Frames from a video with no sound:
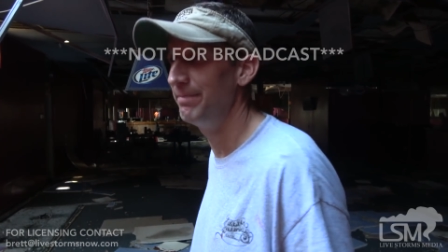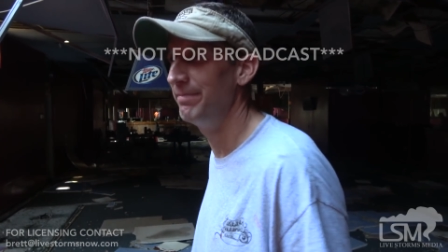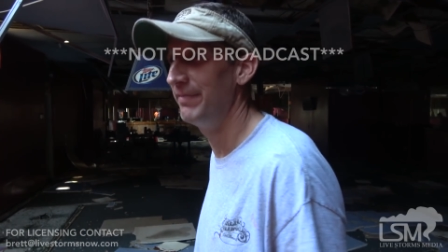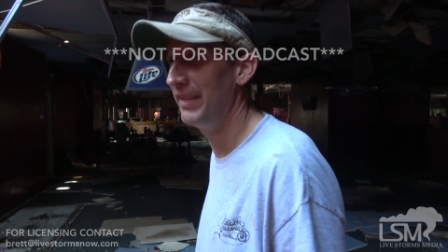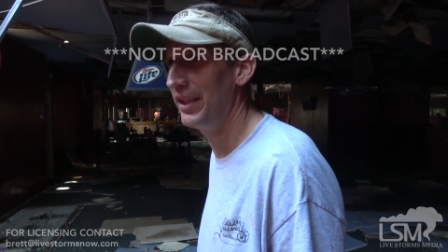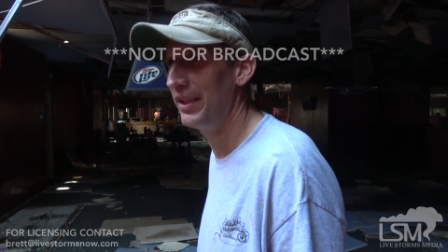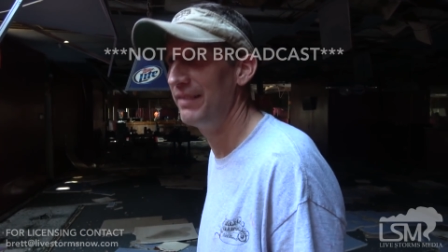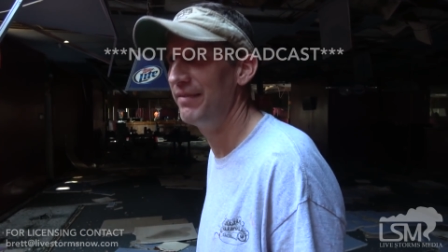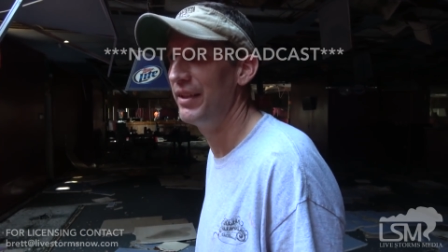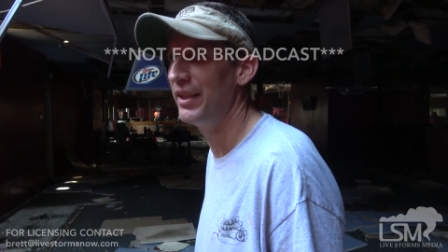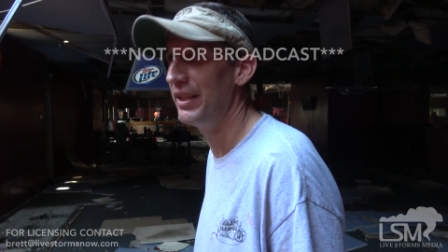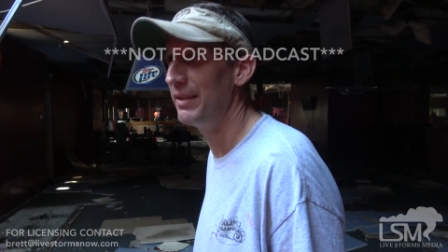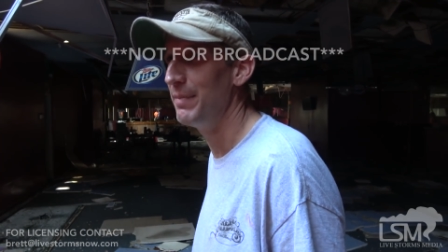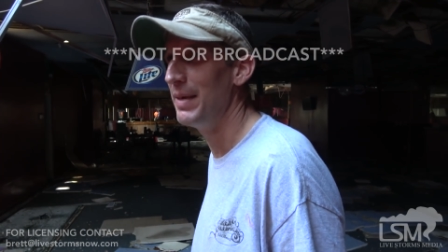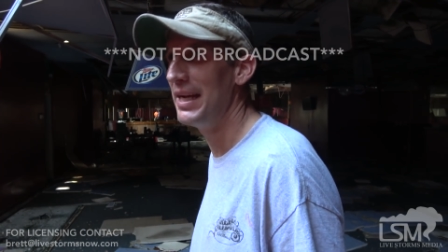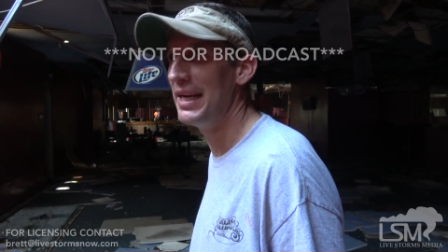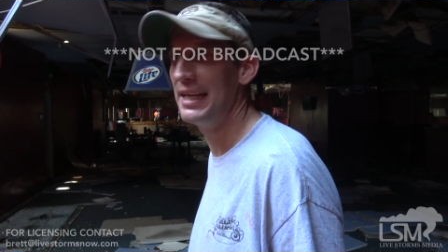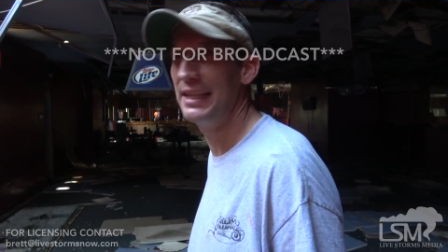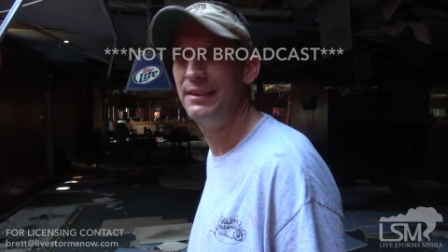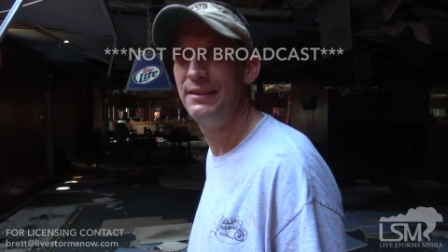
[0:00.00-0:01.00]
very, very
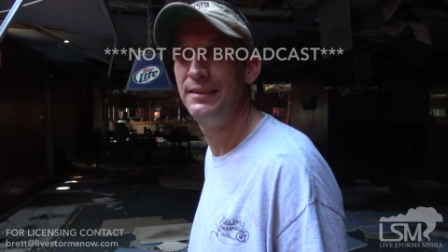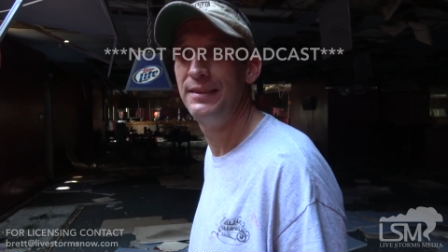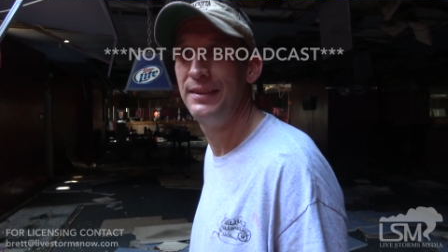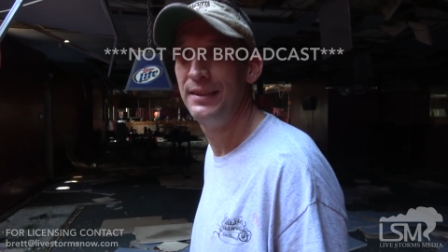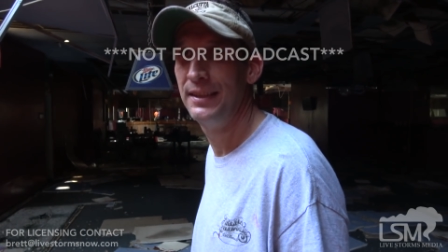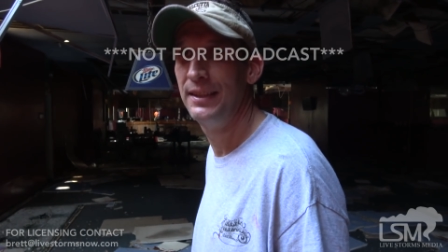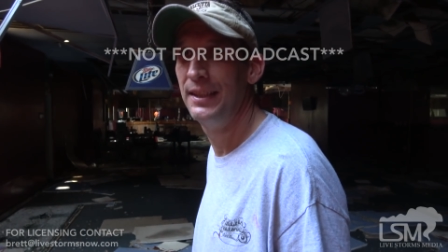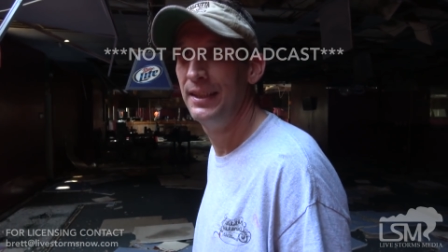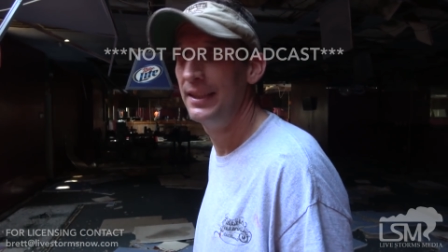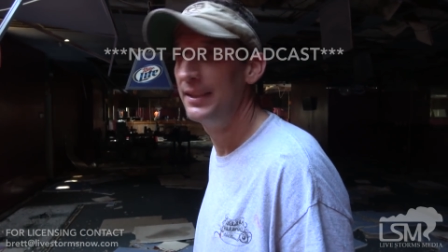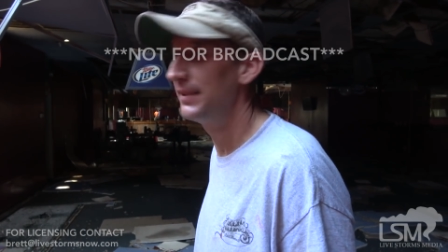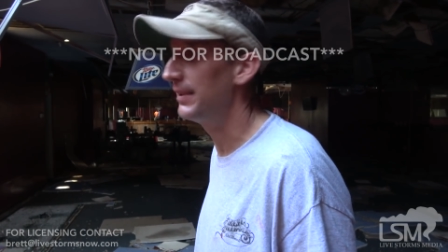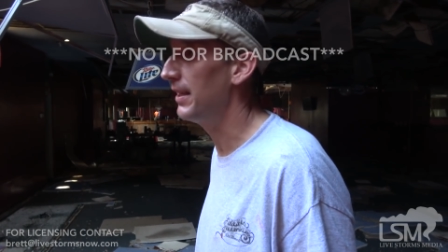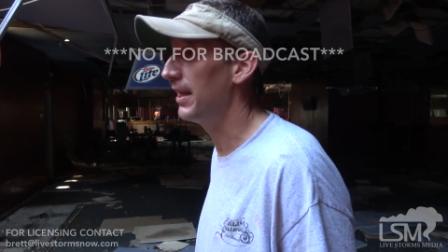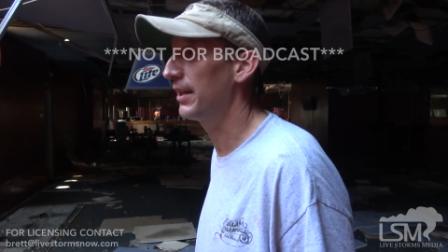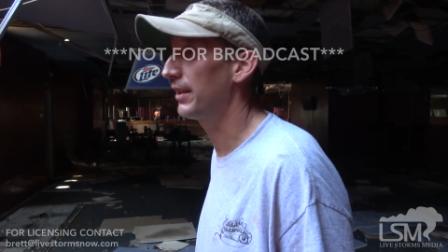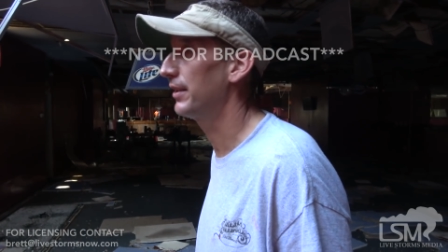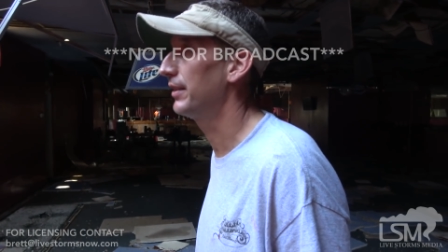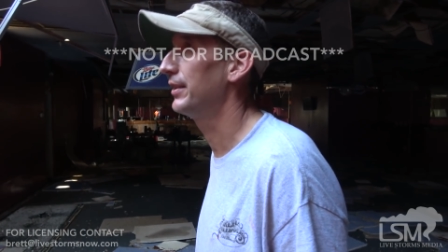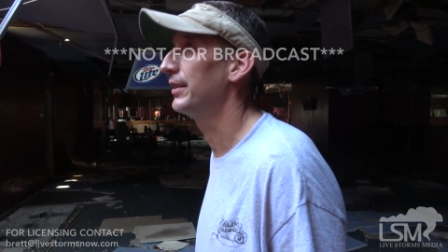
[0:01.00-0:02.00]
bad. It's
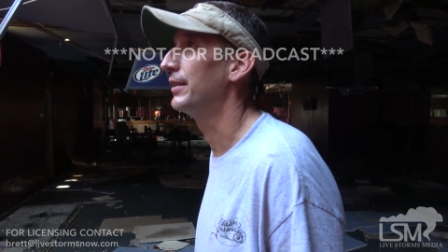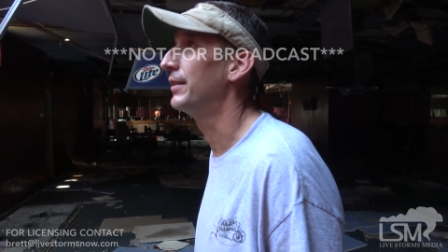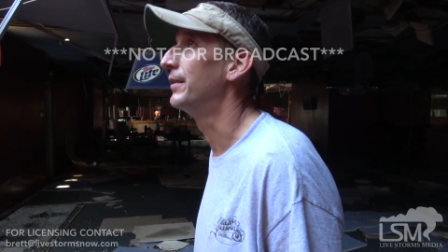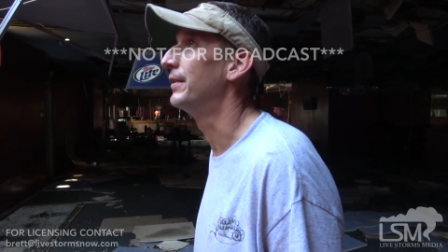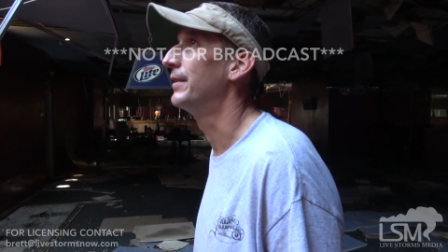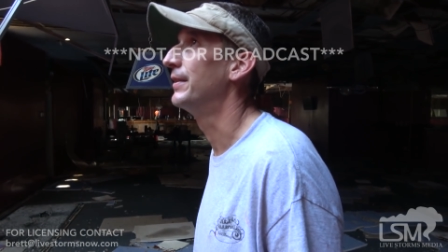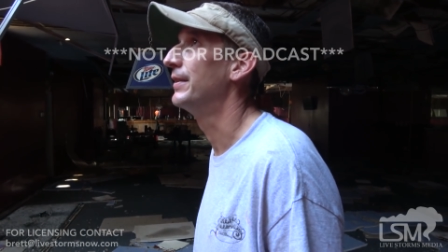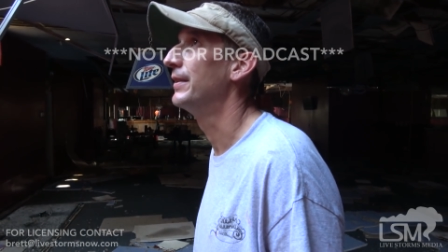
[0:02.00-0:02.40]
not good.